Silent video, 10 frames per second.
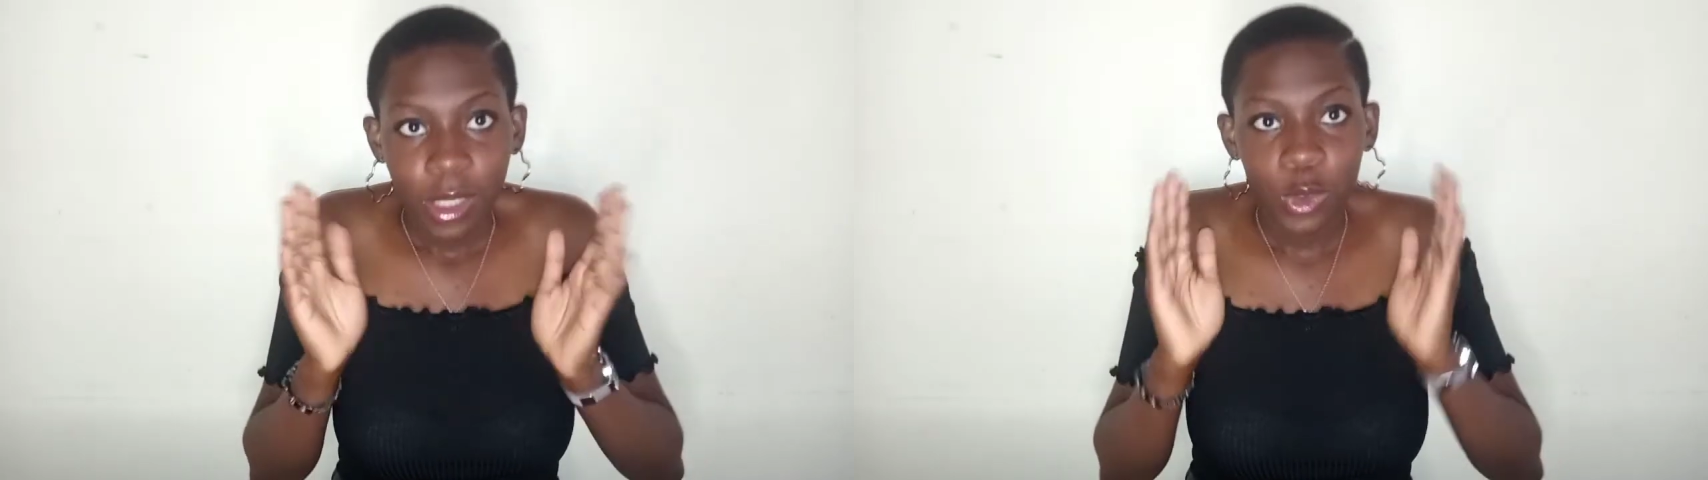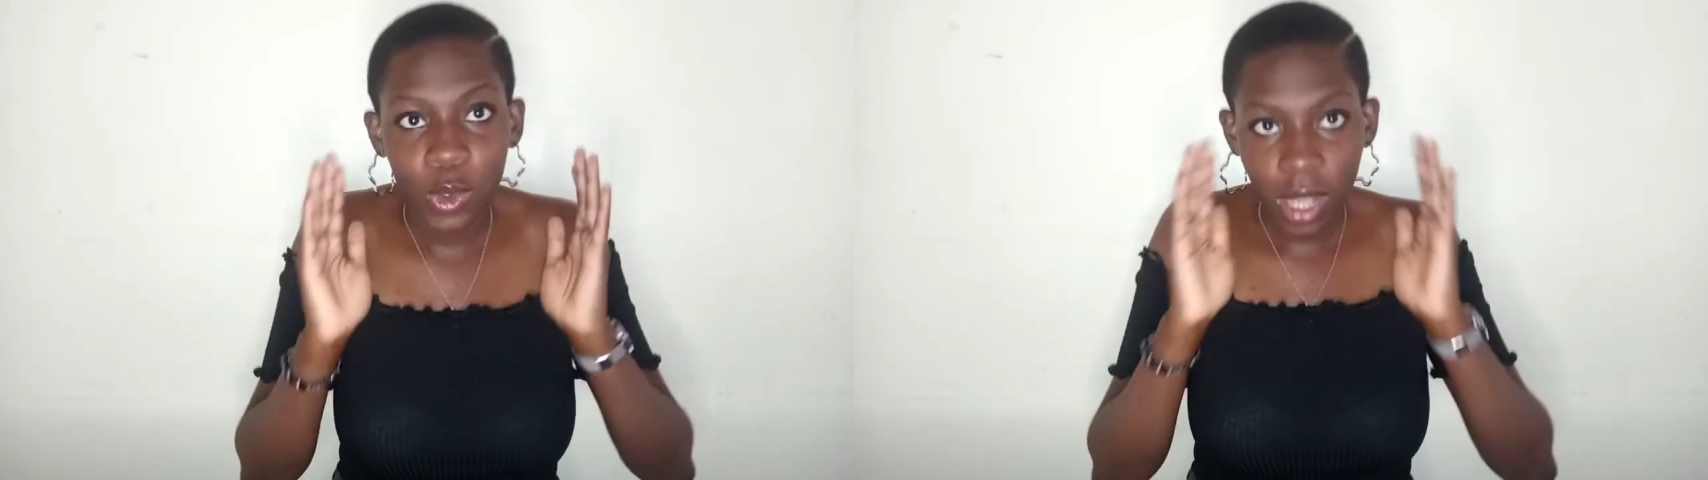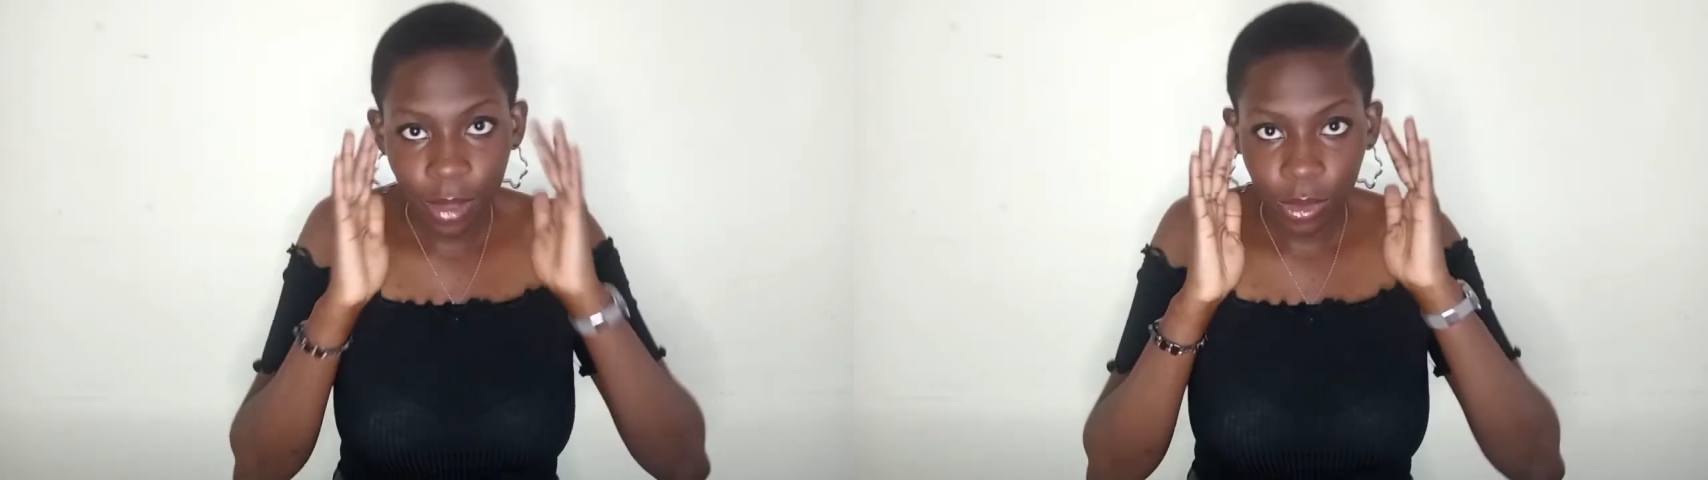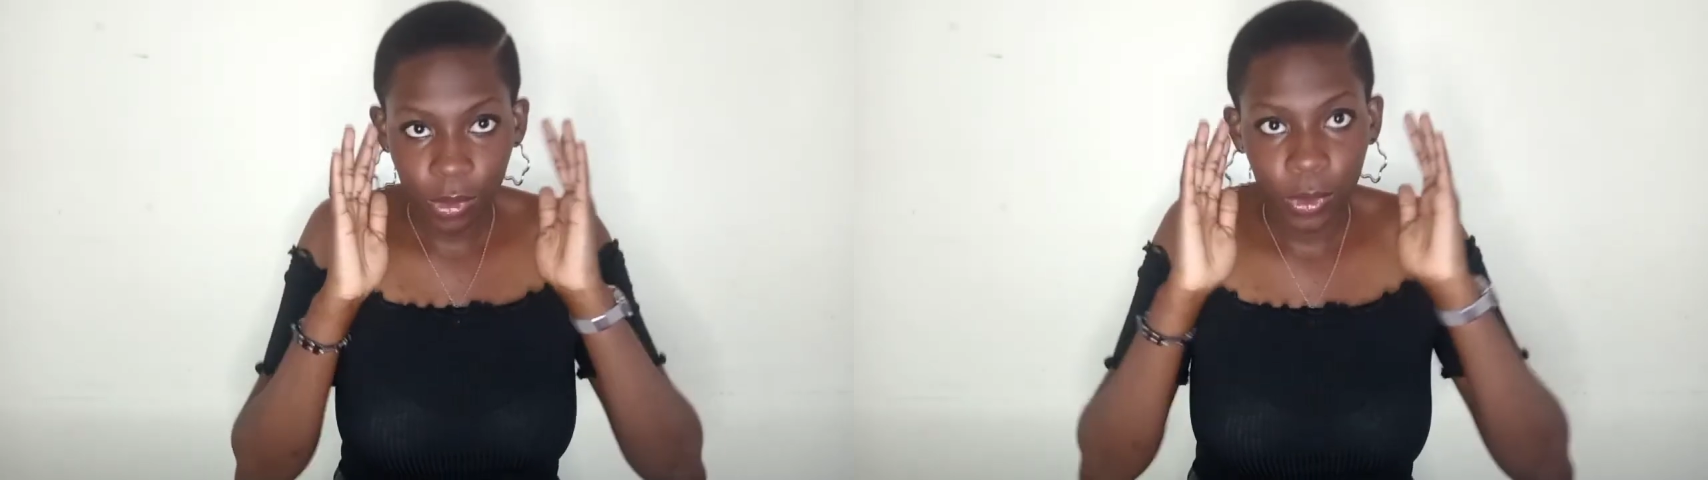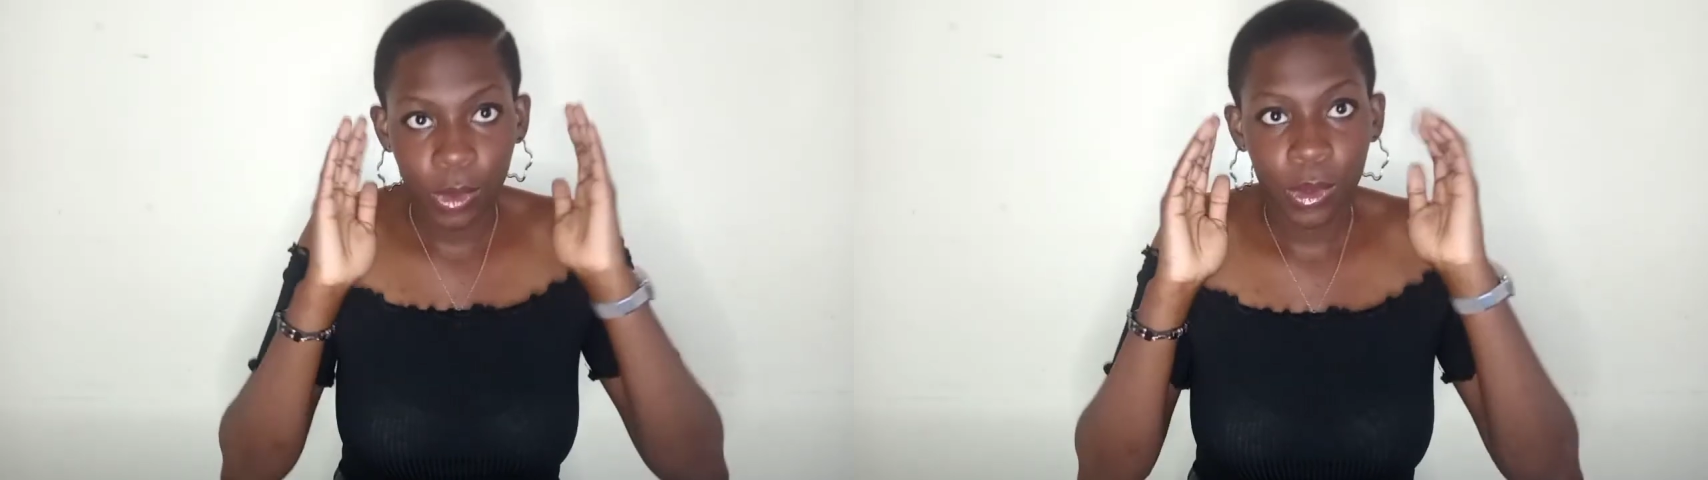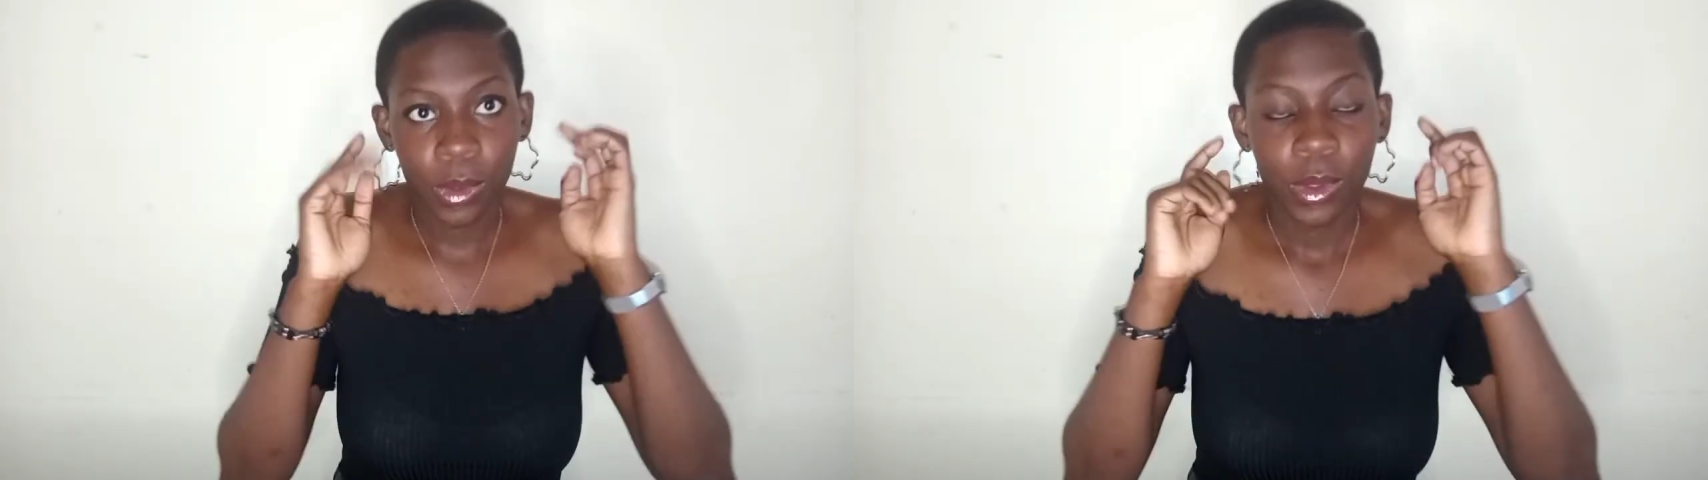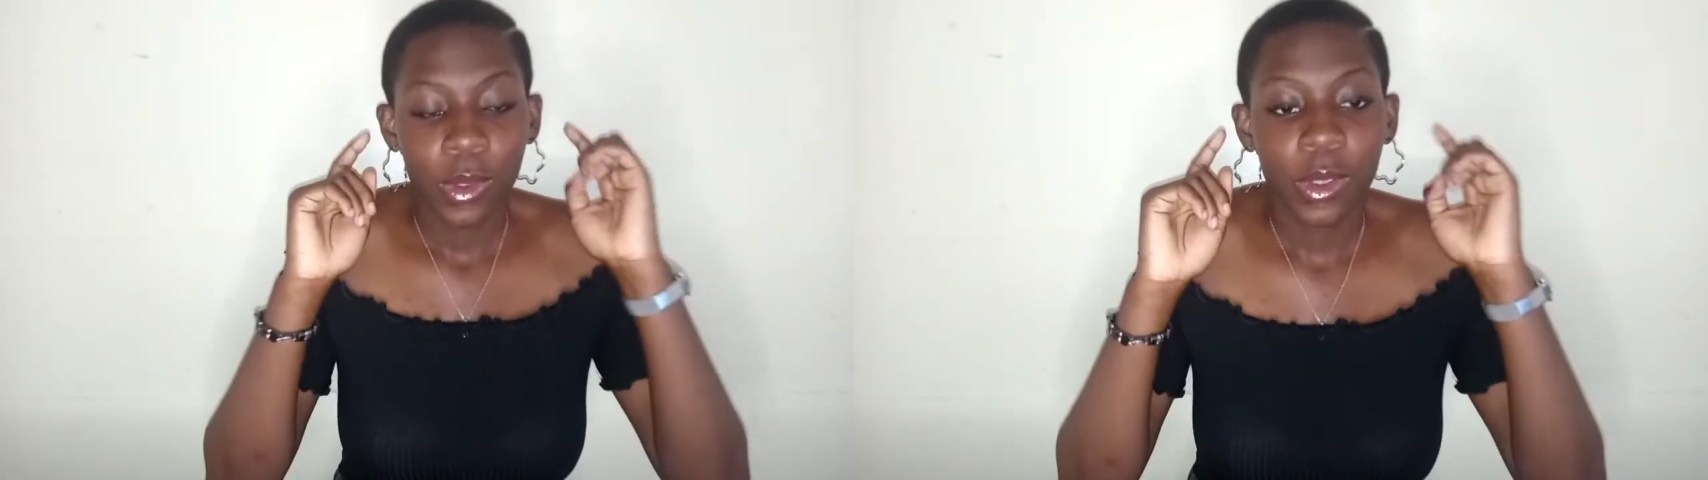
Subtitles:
You don't have to feel